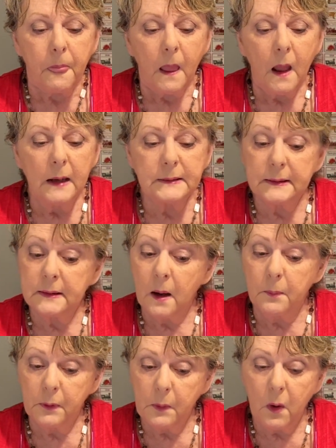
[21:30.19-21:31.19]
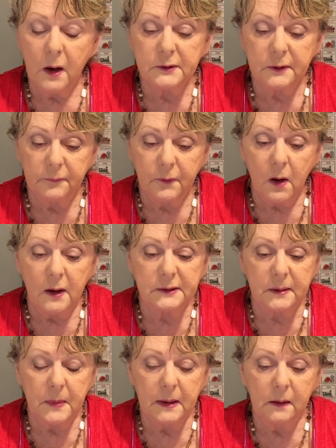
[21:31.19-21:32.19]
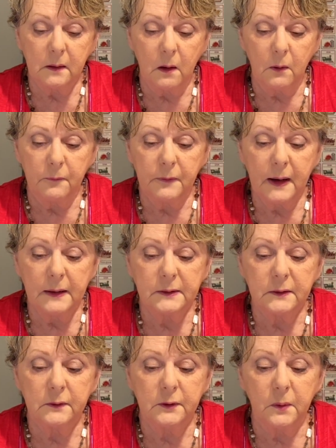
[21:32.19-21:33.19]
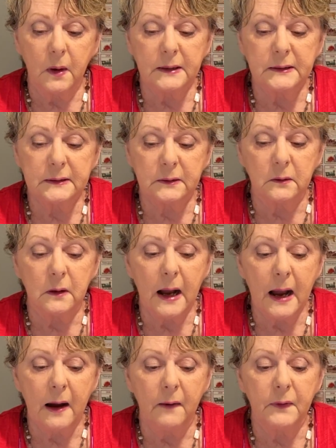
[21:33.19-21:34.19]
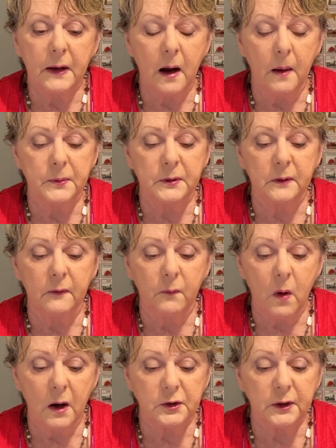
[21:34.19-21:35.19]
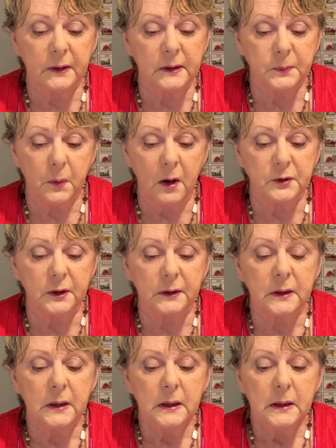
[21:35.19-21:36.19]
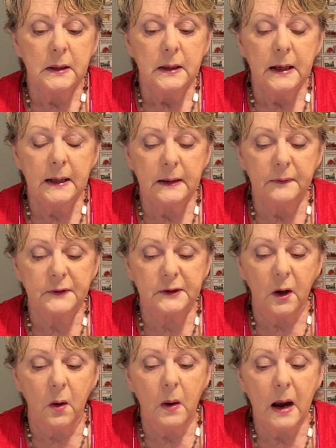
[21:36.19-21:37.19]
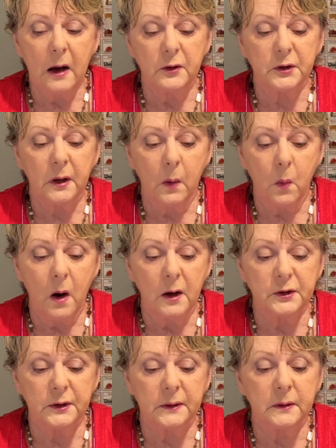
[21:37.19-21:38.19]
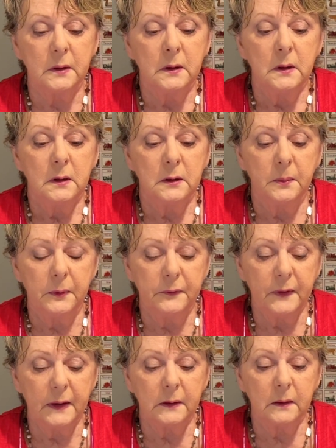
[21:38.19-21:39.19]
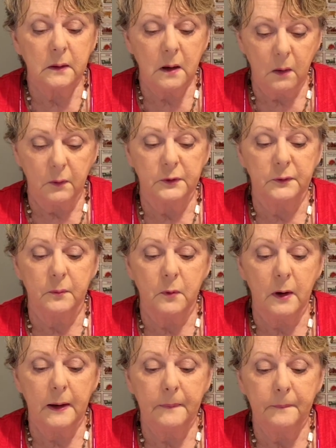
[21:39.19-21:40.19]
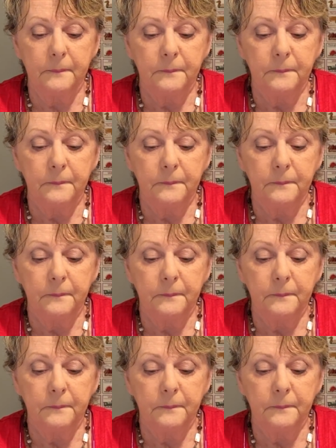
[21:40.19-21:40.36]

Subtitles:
I did not pre-wash the floss to make it color fast. Do I still have the option of washing this project? And if so, how should I wash it to prevent colors from running?